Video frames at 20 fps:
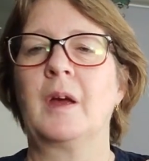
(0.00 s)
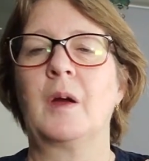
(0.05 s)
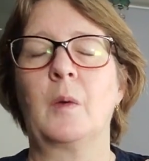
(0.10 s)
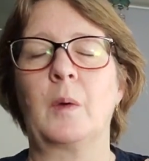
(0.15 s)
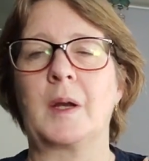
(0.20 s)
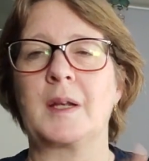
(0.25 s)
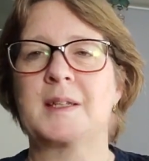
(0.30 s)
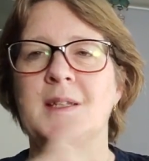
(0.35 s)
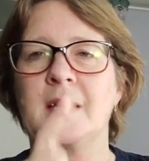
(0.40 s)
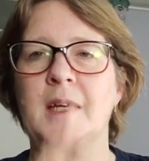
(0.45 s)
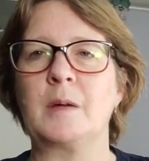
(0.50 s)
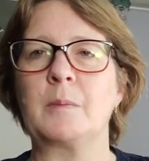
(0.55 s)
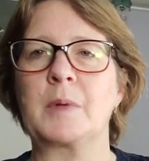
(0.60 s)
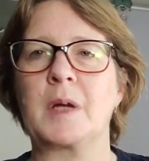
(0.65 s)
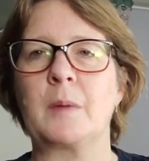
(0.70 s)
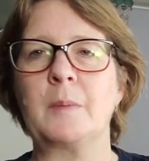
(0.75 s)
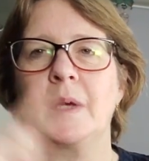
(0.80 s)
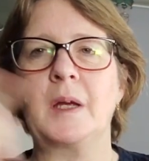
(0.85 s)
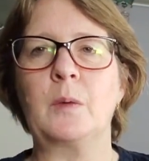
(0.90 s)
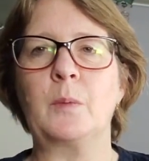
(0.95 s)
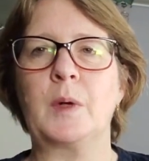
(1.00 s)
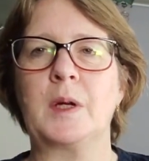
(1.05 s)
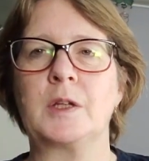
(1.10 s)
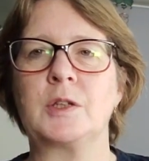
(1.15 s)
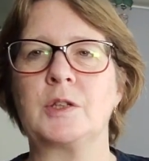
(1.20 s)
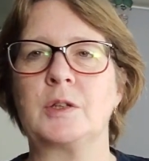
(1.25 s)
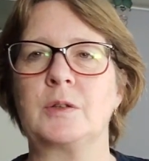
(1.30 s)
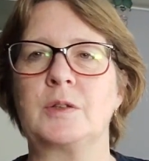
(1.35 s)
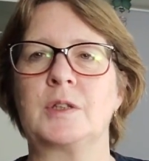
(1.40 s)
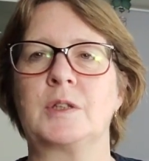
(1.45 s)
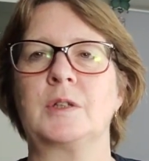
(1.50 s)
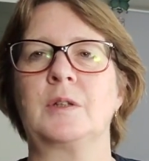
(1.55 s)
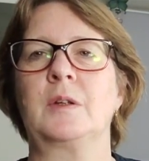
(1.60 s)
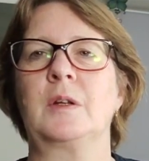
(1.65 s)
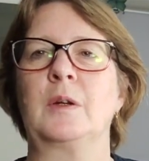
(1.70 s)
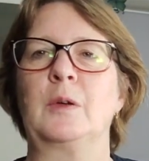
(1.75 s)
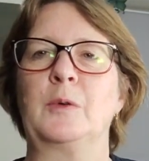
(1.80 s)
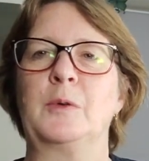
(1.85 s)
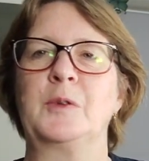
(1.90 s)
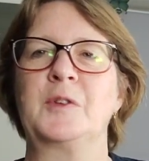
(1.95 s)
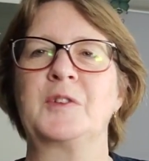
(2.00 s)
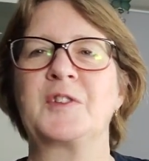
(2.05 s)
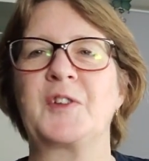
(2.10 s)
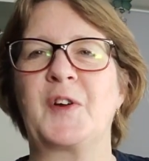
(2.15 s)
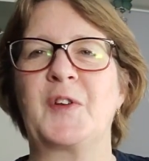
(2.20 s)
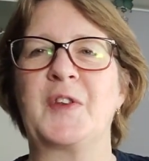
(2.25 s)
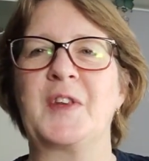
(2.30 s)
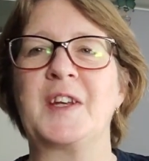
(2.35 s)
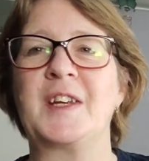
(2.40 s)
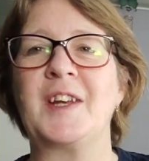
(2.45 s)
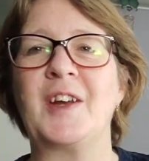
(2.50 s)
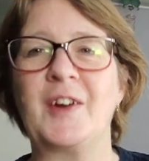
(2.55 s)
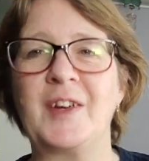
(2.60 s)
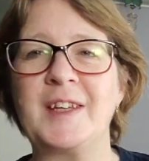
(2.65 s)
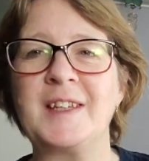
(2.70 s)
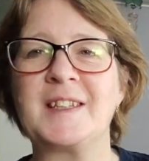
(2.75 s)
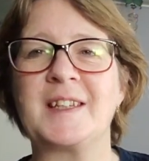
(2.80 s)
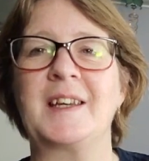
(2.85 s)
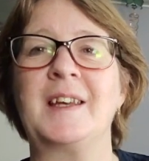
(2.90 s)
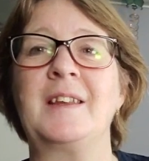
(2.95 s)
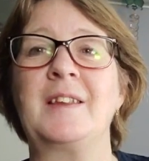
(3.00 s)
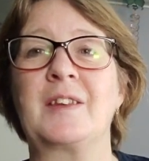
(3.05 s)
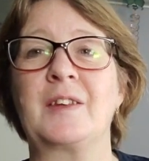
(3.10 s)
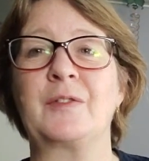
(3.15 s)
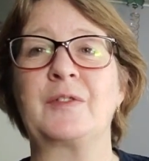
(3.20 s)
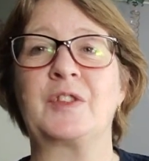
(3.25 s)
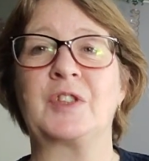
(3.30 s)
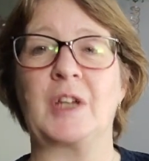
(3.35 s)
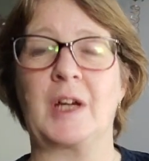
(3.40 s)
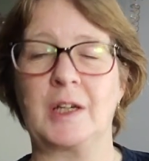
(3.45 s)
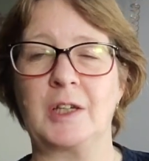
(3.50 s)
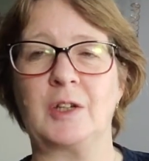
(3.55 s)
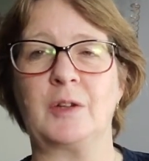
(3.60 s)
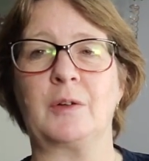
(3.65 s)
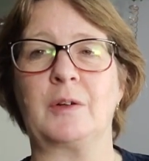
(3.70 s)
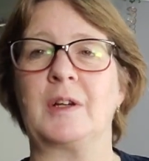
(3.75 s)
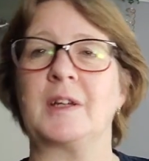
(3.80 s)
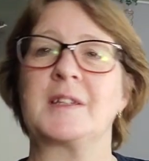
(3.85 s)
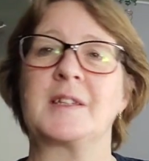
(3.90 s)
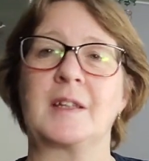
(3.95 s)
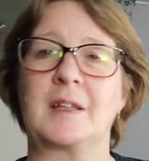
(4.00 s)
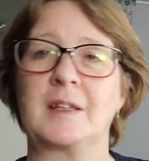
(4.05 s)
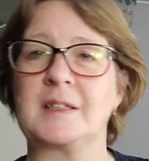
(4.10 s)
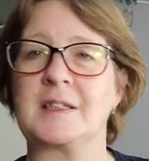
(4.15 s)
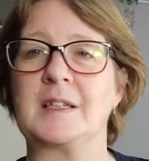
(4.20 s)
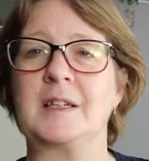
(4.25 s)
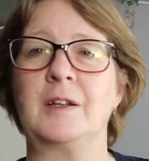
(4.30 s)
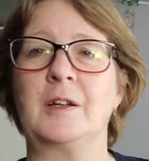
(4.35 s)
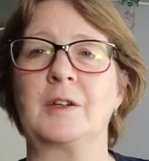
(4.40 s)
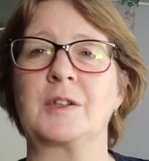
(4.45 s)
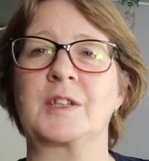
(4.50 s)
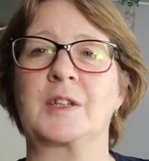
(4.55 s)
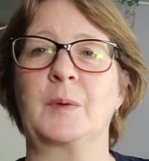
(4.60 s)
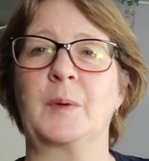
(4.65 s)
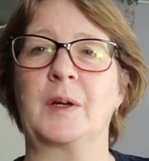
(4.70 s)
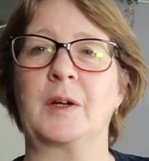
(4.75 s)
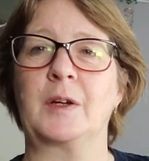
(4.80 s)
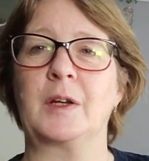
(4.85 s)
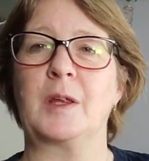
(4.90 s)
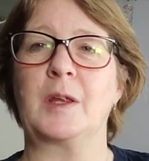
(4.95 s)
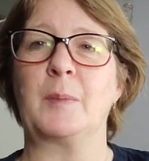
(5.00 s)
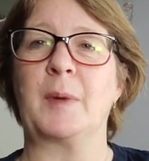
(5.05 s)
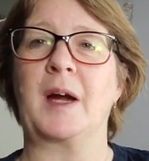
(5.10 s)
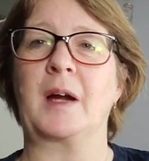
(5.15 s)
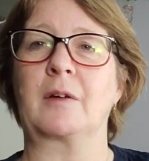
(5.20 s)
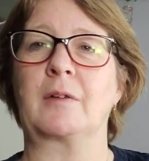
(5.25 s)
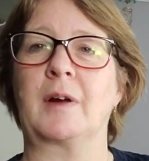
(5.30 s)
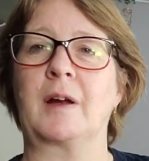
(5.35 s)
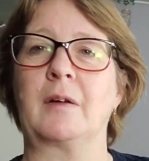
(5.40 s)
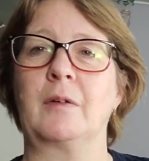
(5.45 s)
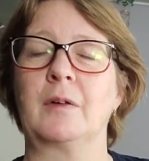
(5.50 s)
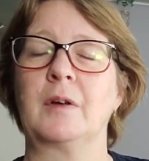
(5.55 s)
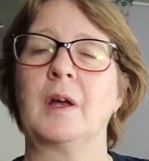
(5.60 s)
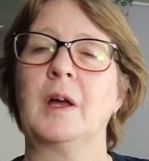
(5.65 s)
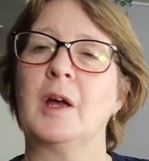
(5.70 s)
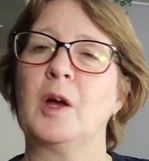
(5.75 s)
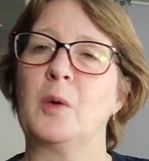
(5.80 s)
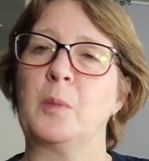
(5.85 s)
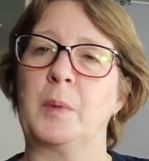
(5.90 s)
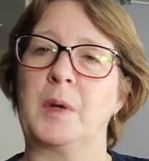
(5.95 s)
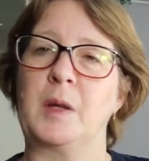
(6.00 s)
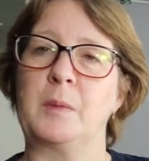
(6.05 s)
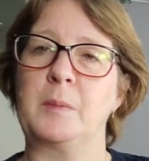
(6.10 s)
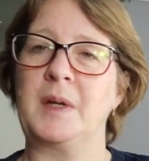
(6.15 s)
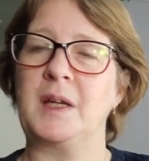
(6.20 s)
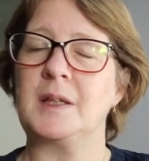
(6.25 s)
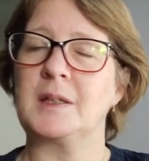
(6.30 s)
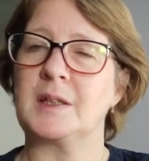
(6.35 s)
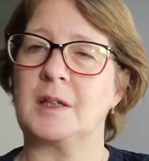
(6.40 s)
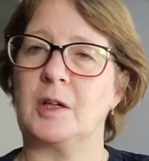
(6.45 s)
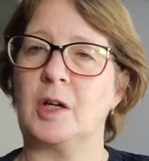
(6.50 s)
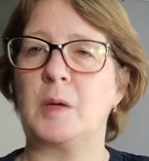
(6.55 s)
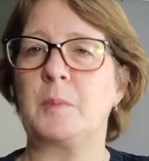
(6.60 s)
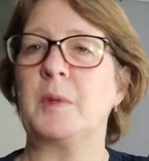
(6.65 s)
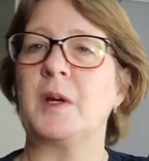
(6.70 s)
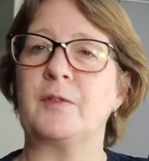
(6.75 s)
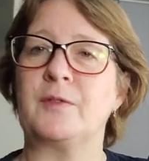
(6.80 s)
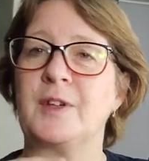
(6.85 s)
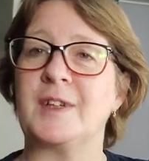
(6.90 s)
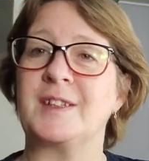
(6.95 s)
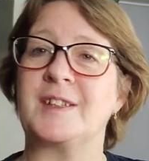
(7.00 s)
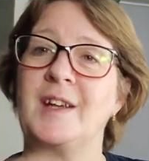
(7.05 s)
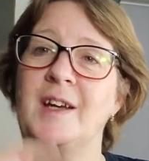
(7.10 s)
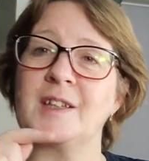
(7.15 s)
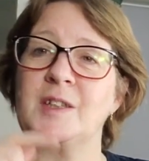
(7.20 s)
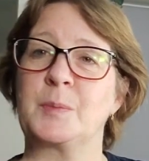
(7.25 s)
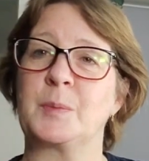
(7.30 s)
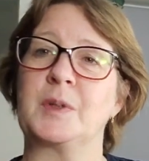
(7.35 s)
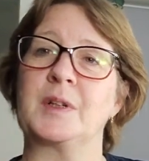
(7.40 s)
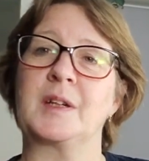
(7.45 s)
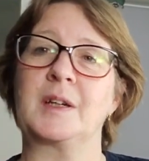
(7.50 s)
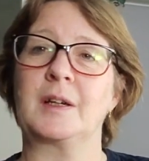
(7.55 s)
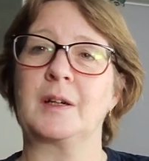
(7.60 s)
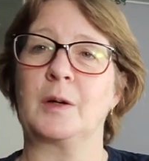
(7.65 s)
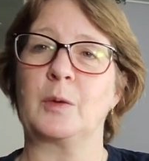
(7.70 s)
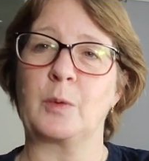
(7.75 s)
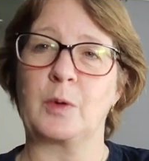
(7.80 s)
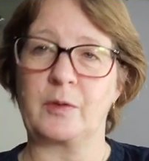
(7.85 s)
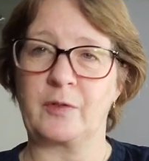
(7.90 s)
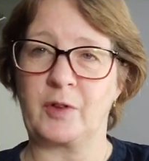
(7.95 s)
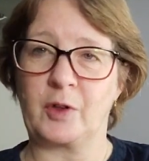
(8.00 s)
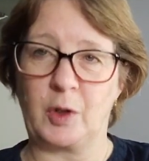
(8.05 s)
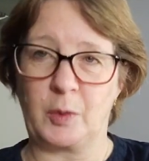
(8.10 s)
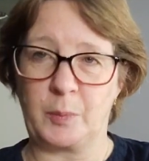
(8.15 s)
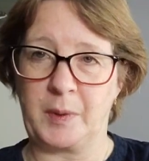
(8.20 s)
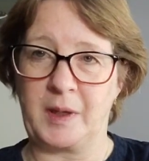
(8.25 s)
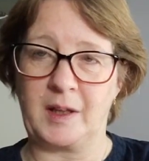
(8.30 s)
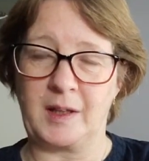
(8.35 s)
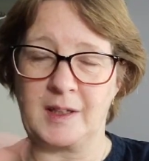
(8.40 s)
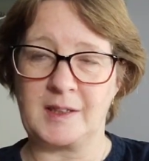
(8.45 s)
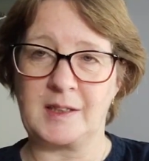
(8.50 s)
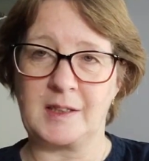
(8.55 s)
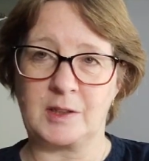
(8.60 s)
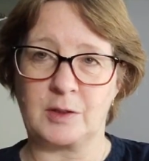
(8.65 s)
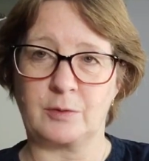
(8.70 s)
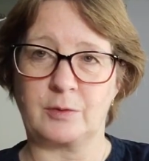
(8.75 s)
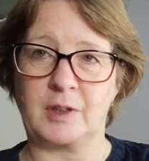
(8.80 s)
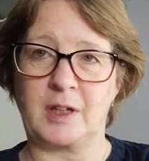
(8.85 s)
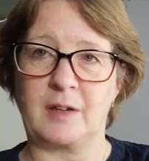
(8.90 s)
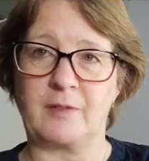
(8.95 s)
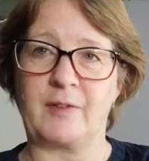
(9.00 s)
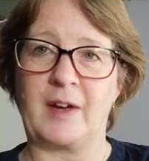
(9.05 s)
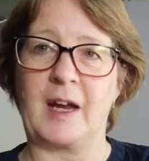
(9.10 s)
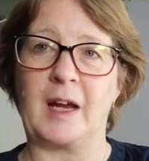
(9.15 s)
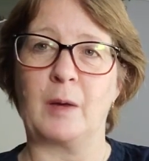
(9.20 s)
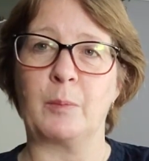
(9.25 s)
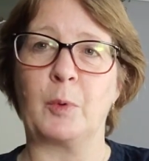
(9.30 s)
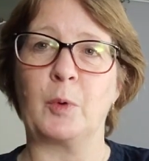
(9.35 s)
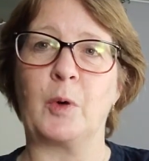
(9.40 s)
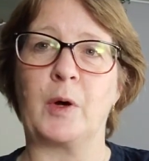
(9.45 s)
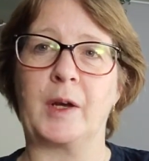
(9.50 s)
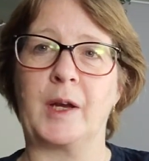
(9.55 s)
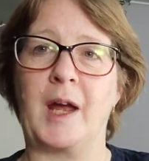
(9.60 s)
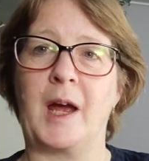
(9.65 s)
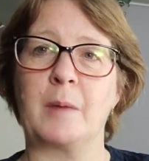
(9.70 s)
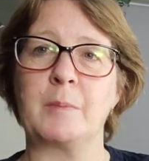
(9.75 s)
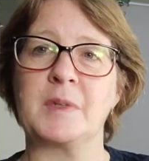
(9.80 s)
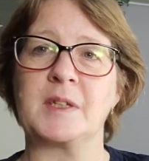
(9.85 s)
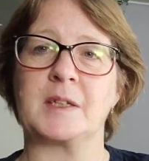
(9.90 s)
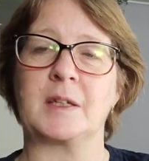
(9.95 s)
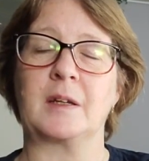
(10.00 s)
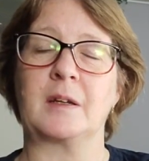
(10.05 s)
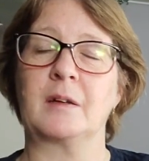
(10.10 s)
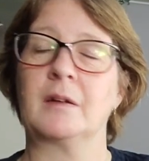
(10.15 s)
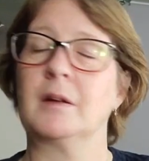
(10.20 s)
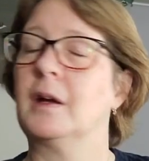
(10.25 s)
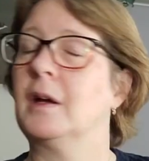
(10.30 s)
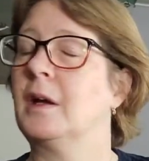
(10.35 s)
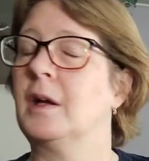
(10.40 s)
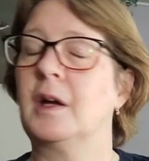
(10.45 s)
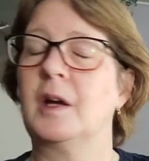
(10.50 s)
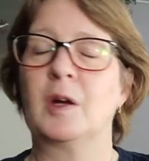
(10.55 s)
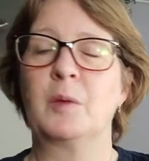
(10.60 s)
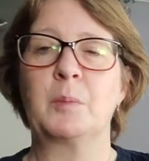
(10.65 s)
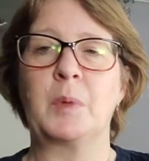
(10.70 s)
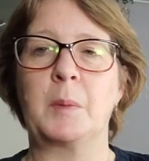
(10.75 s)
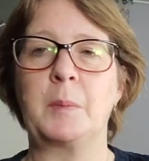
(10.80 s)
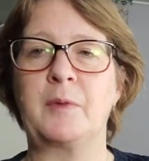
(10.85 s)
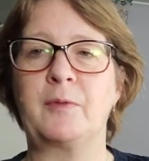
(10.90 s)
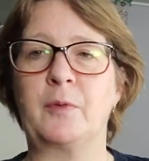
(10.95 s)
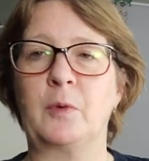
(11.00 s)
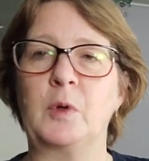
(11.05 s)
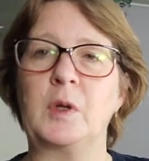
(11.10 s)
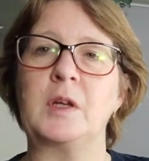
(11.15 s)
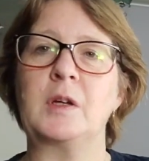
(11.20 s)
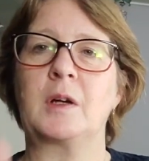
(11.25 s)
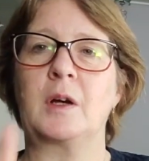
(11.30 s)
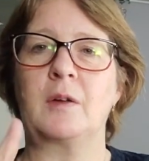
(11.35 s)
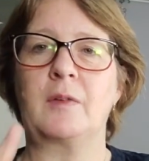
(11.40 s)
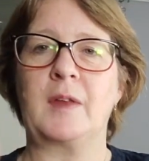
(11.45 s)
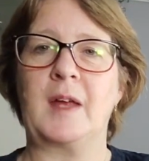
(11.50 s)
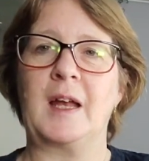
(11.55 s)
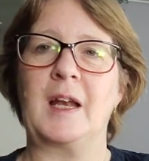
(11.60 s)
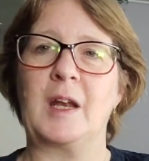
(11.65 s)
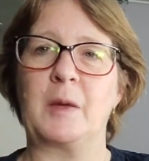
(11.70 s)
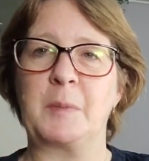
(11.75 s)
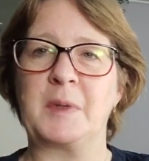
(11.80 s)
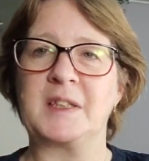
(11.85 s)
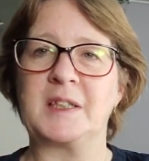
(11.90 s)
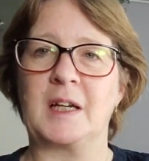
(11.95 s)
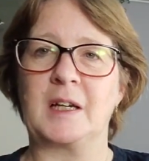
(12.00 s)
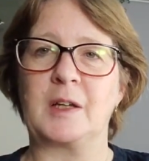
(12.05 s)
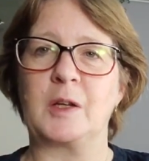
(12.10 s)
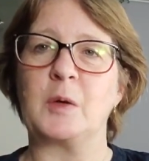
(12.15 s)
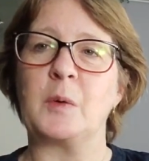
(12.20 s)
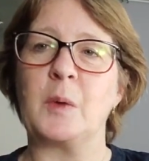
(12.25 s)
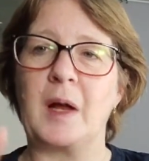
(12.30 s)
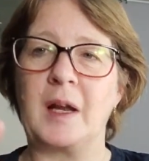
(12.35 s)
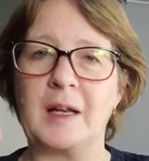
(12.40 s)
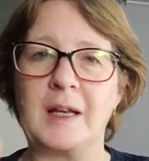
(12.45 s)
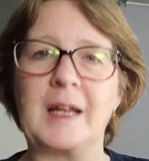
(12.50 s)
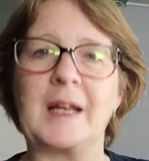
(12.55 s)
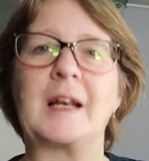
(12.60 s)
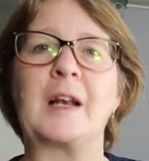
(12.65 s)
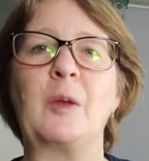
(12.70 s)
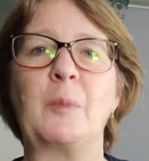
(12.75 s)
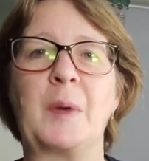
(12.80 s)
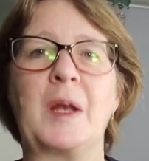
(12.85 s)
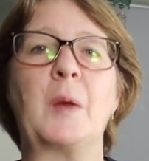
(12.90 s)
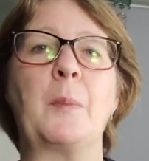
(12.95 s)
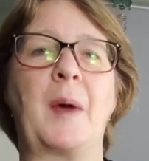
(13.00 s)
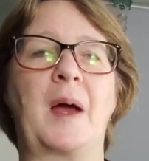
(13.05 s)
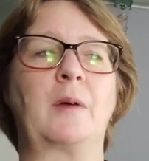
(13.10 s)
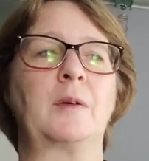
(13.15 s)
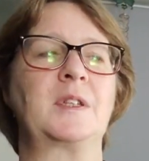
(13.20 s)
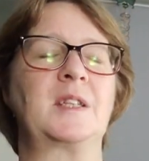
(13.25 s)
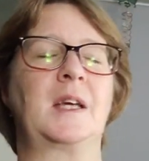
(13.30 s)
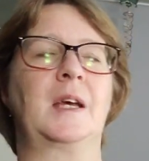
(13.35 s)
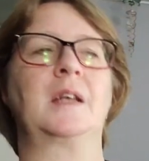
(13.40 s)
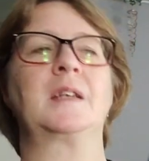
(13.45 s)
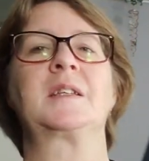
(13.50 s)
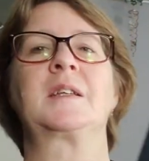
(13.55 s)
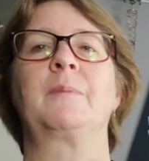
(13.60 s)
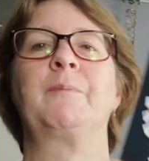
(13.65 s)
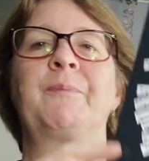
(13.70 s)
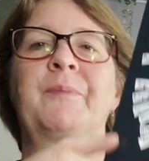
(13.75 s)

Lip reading: Well, I say upcoming, we're due to do the launch on the 19th of January, so there's lots going on in the background. But in the meantime, if you're desperate to get a hold of a copy of this, it's already available on Amazon. But before you go there, let me tell you a little bit about it.